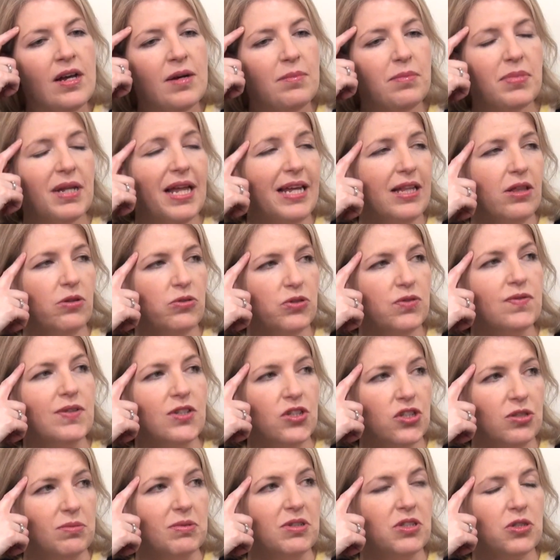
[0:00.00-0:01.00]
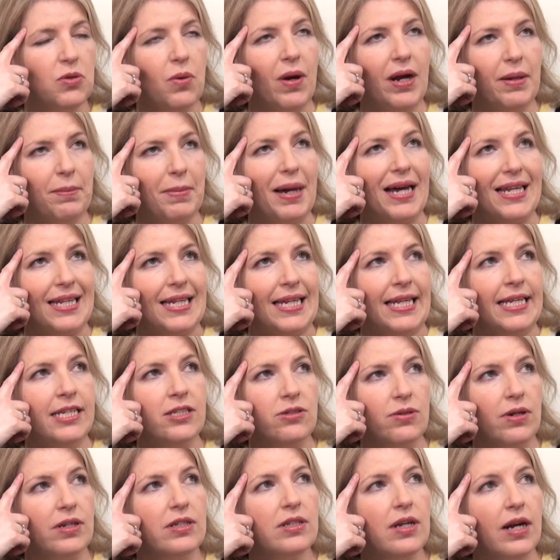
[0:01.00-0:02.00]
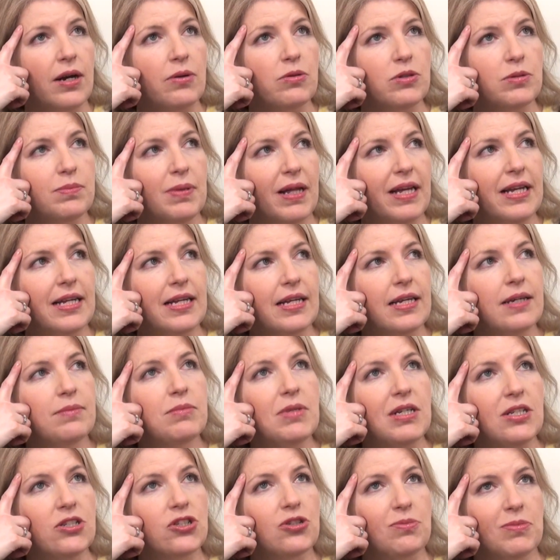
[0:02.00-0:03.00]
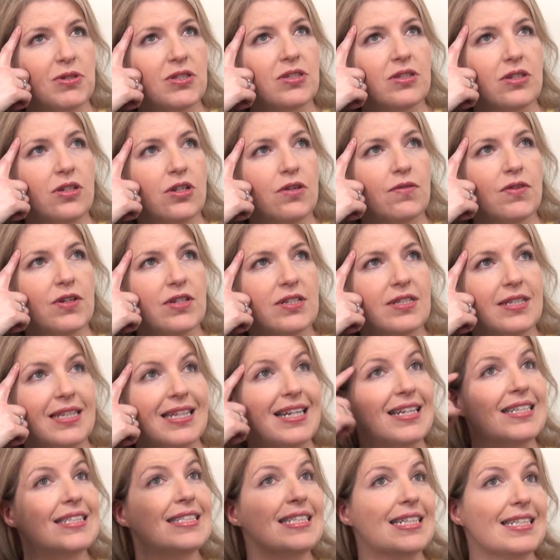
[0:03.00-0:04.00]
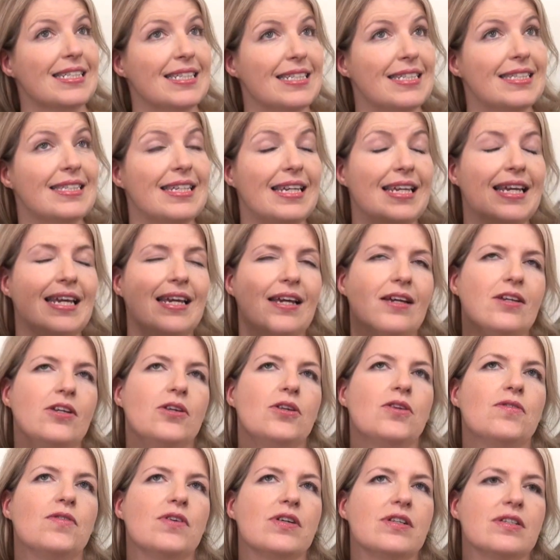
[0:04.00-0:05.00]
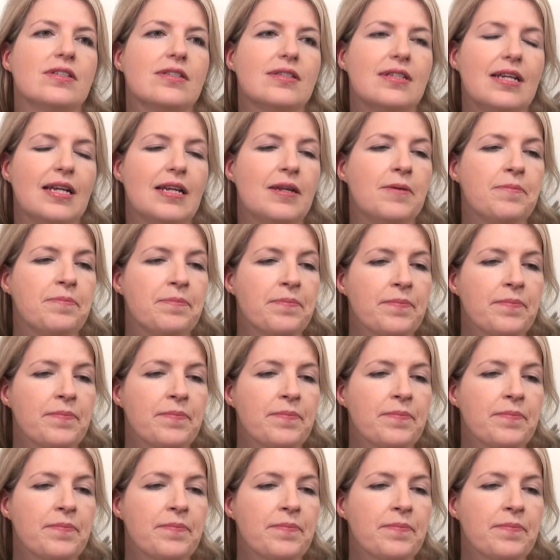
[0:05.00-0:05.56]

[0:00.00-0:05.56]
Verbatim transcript: play lots of instruments quite badly, so I, I was playing instruments at university and I started singing at university.